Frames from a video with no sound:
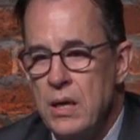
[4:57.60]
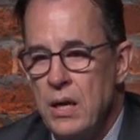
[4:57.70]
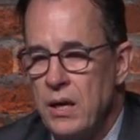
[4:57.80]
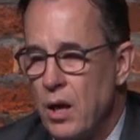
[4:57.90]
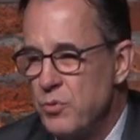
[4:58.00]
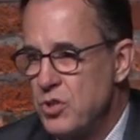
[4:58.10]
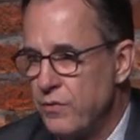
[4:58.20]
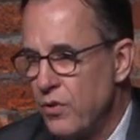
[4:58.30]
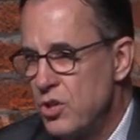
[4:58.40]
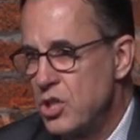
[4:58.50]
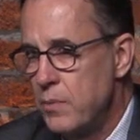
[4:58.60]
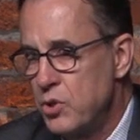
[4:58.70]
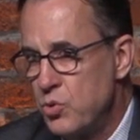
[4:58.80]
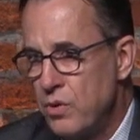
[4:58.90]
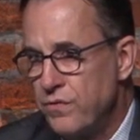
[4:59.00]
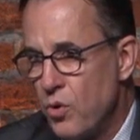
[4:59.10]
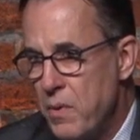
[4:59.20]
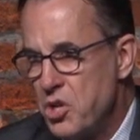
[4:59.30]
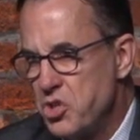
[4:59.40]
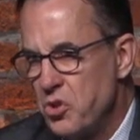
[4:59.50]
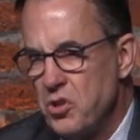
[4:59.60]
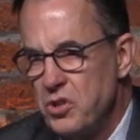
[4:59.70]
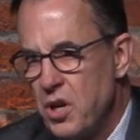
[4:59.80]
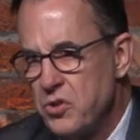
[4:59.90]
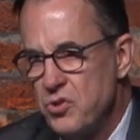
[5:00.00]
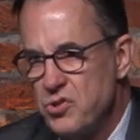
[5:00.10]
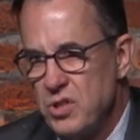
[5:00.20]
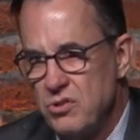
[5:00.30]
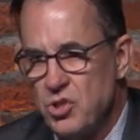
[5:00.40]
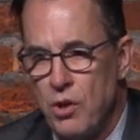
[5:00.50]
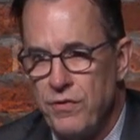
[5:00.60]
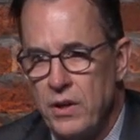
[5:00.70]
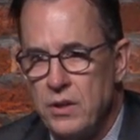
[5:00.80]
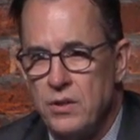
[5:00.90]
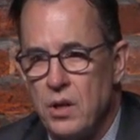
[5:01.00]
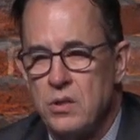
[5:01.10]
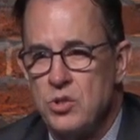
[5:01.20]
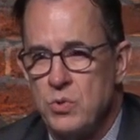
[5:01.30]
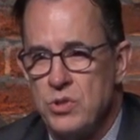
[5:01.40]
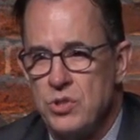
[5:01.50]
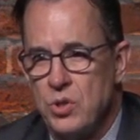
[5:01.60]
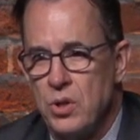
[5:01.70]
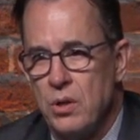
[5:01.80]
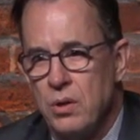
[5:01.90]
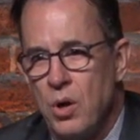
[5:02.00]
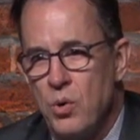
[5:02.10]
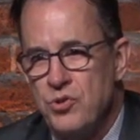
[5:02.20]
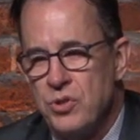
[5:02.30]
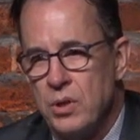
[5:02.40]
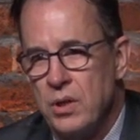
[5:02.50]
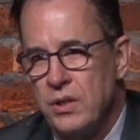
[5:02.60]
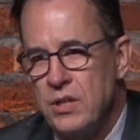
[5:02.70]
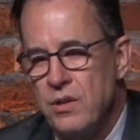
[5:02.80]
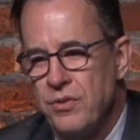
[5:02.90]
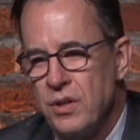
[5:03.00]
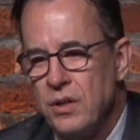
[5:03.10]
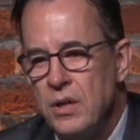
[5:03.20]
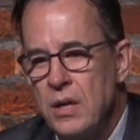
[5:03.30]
It helps differentiate between formational conductors and sulfide conductors, which is always a key thing.